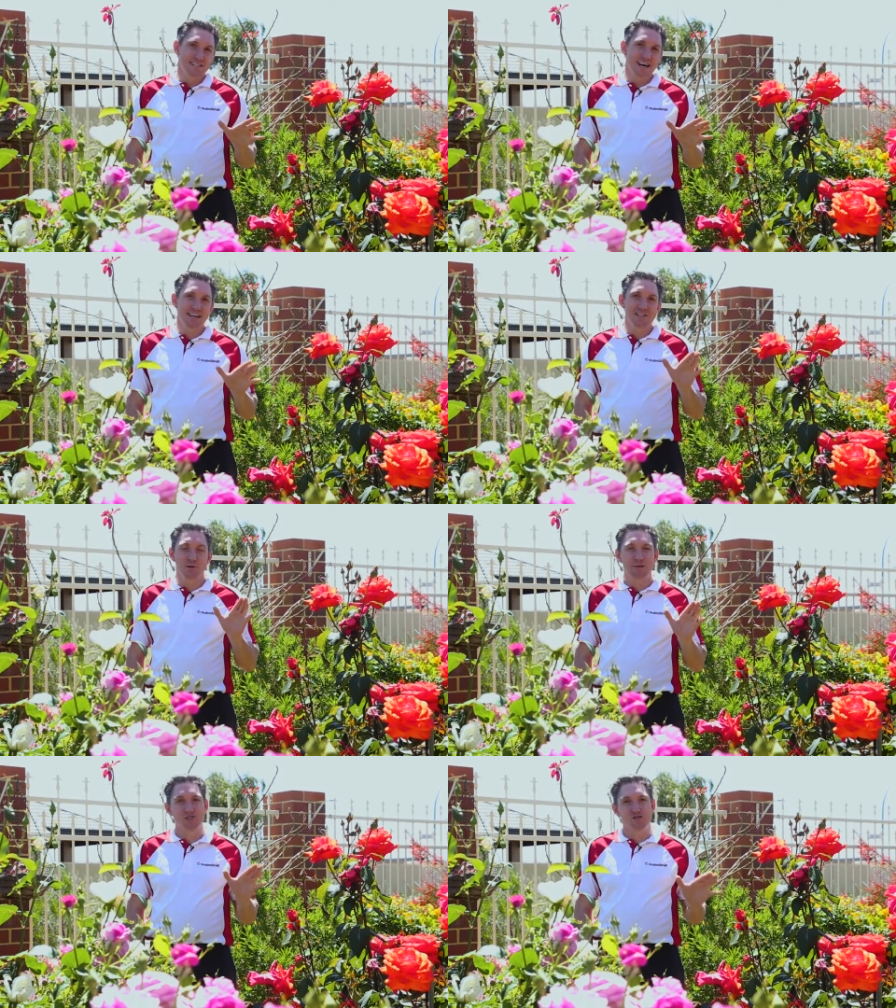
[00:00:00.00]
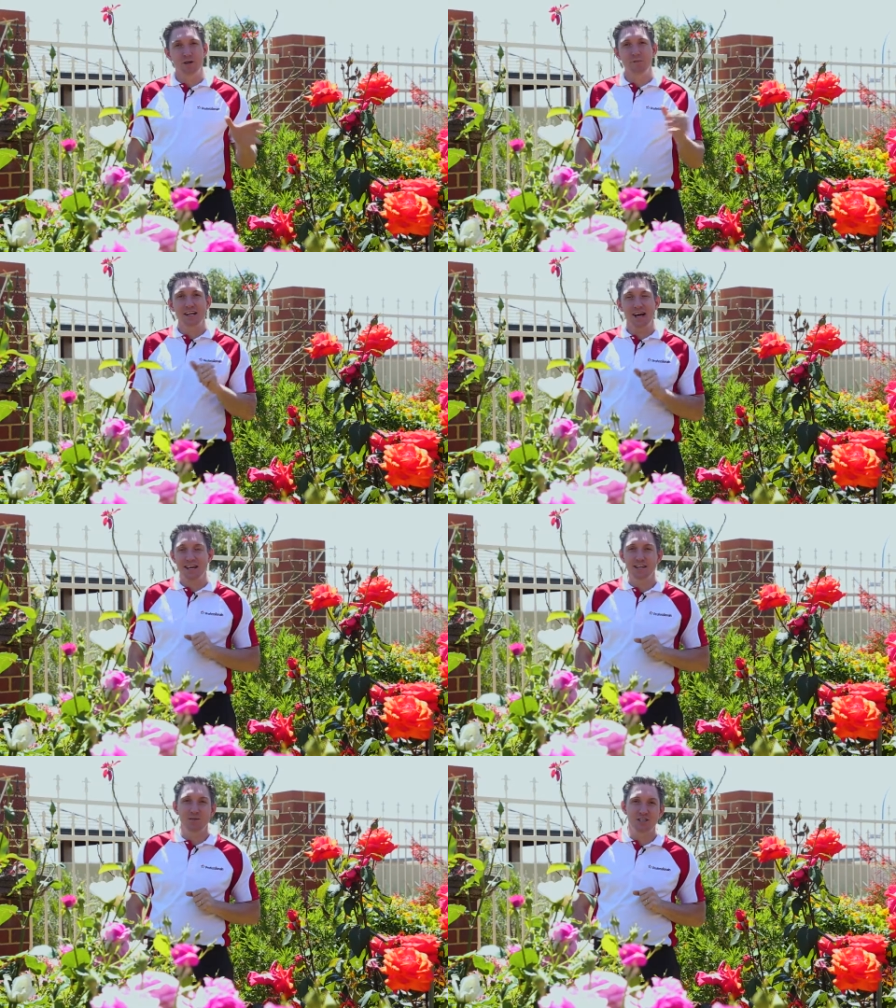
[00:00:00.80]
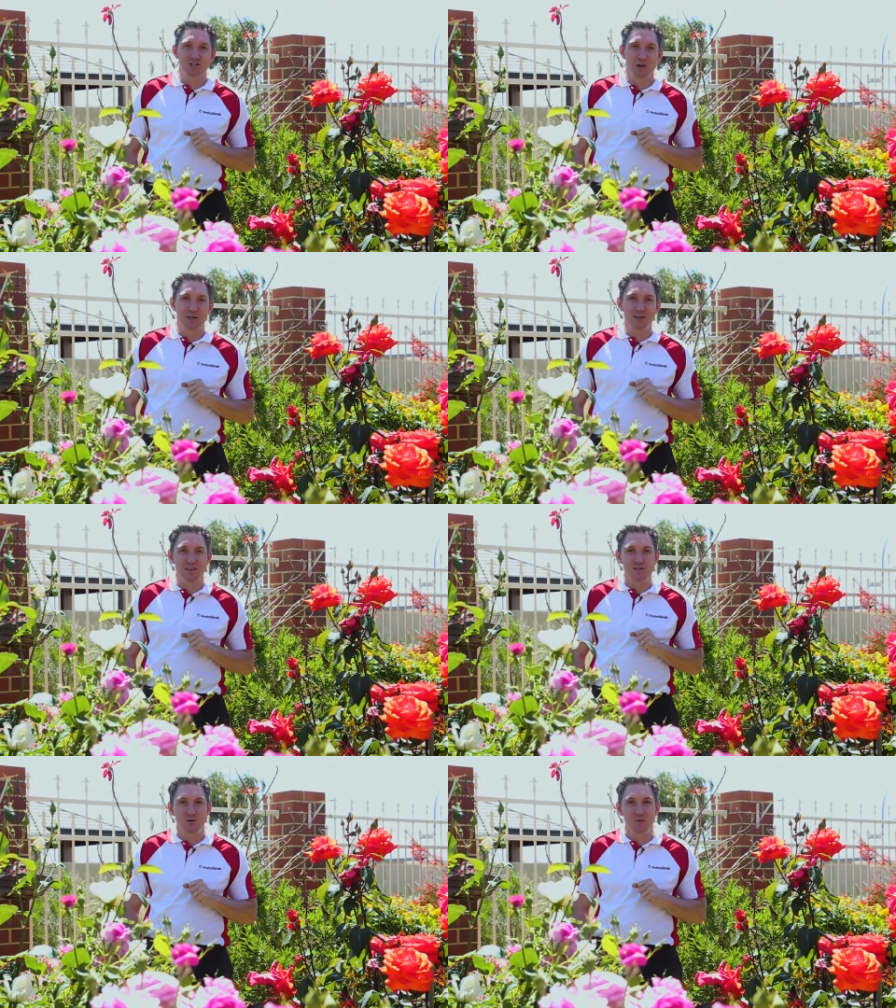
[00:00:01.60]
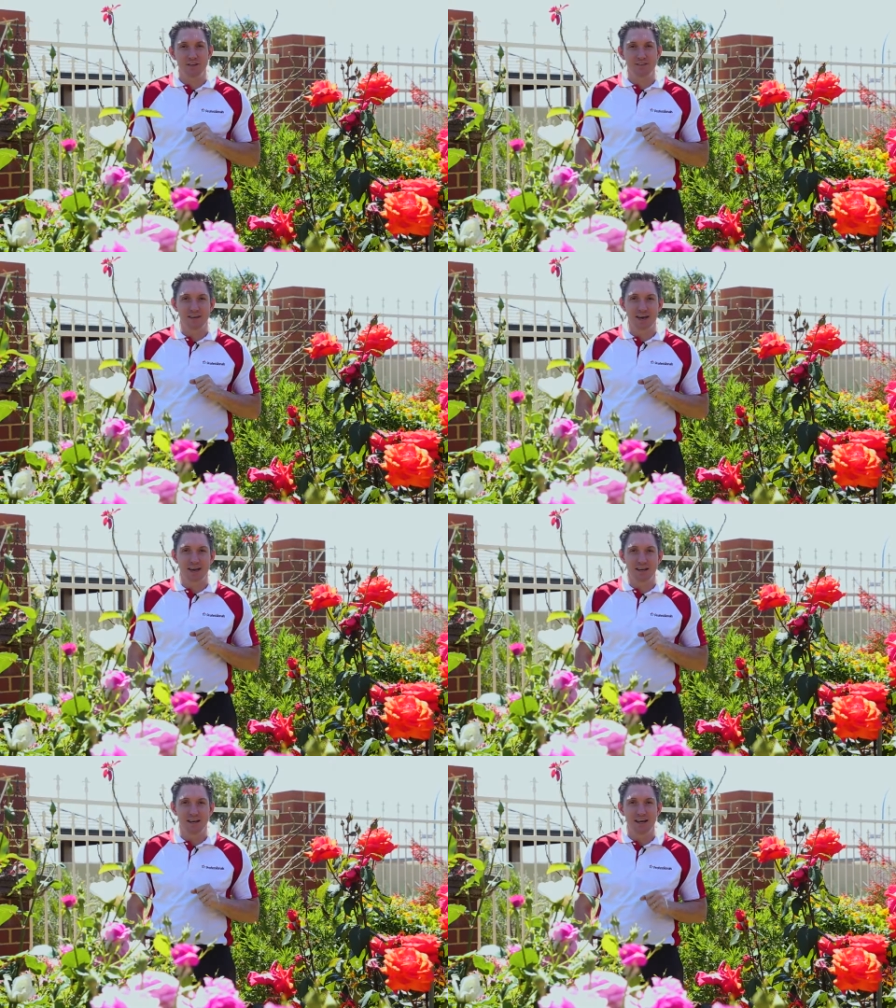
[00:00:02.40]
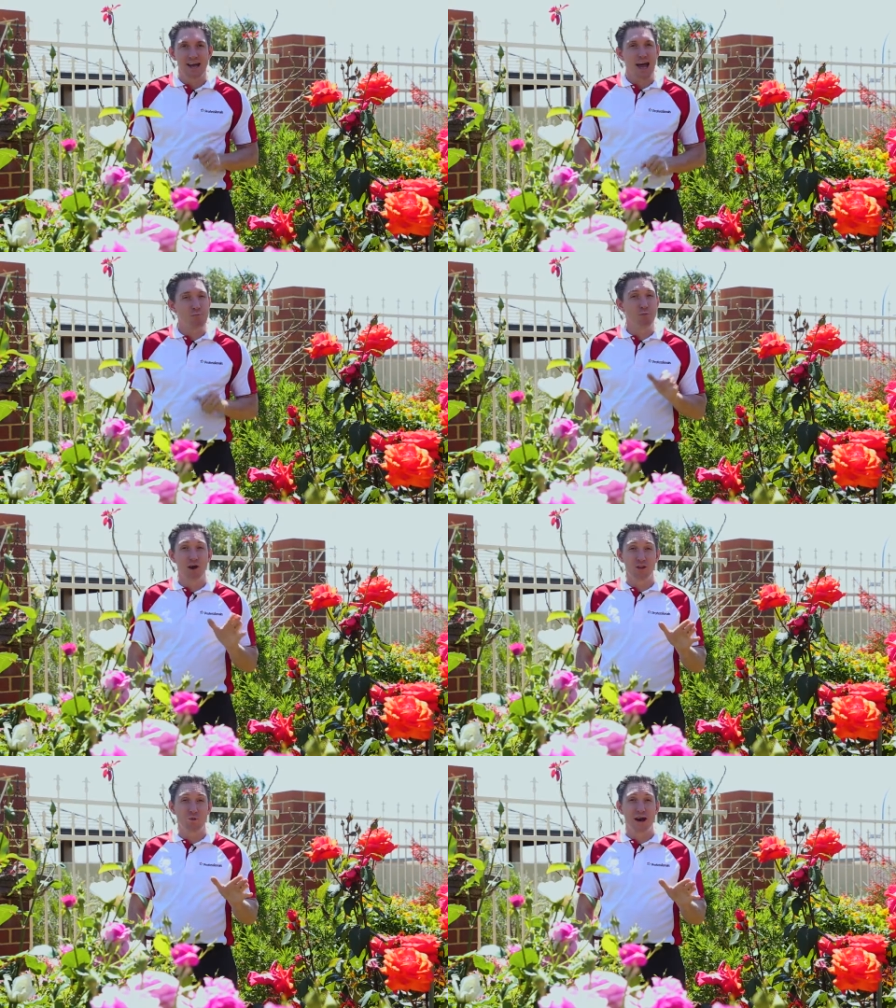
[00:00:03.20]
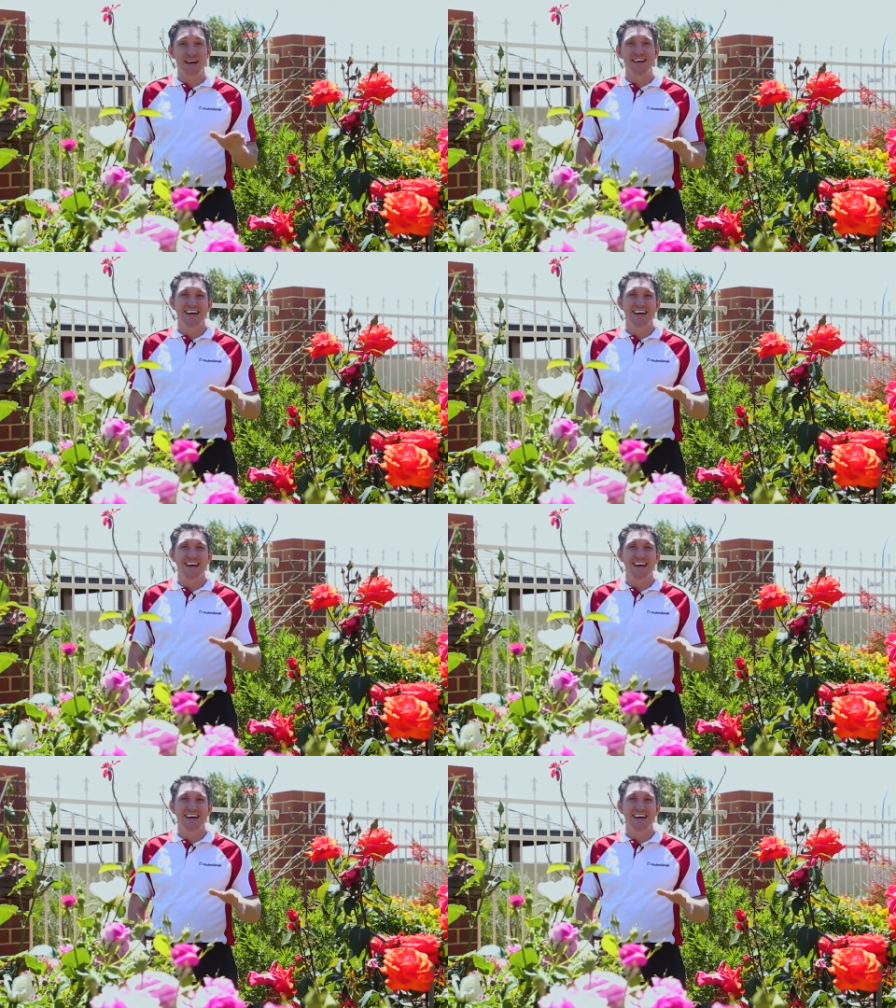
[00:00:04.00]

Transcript: say is I'm extremely lucky to be showing you this property today. And by the way,